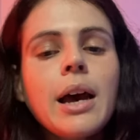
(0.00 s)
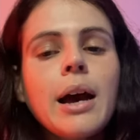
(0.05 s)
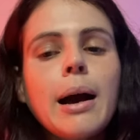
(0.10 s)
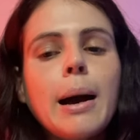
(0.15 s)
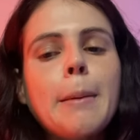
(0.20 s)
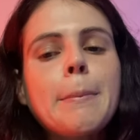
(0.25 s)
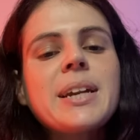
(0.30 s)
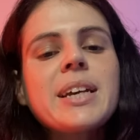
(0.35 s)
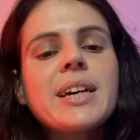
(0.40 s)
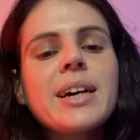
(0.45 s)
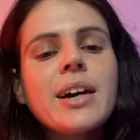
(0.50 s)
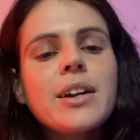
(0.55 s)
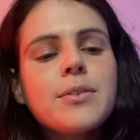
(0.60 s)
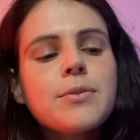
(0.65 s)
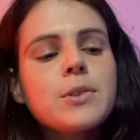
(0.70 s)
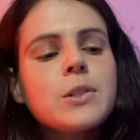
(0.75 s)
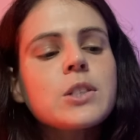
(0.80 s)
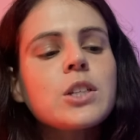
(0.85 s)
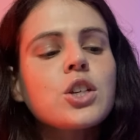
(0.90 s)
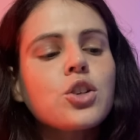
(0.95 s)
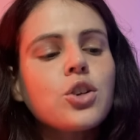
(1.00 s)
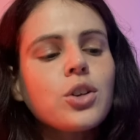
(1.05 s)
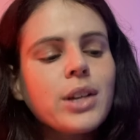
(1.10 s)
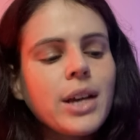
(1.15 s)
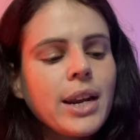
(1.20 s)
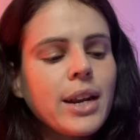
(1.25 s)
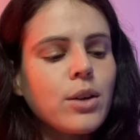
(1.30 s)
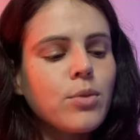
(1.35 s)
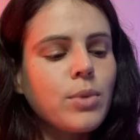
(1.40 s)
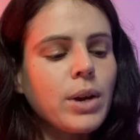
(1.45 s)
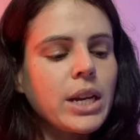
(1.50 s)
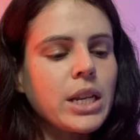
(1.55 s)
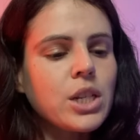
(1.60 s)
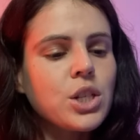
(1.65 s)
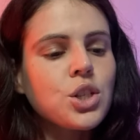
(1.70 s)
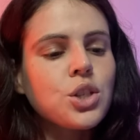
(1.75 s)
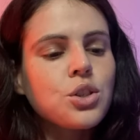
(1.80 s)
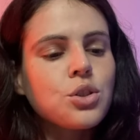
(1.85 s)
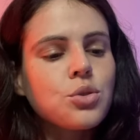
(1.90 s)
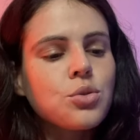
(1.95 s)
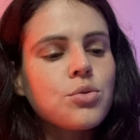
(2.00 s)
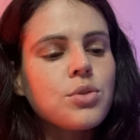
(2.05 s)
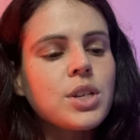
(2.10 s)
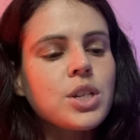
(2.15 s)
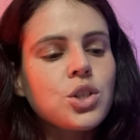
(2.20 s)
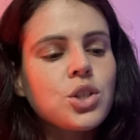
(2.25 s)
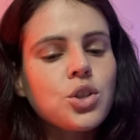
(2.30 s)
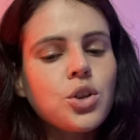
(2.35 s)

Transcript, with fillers: Um, and it kind of feels like you're getting ready to do this.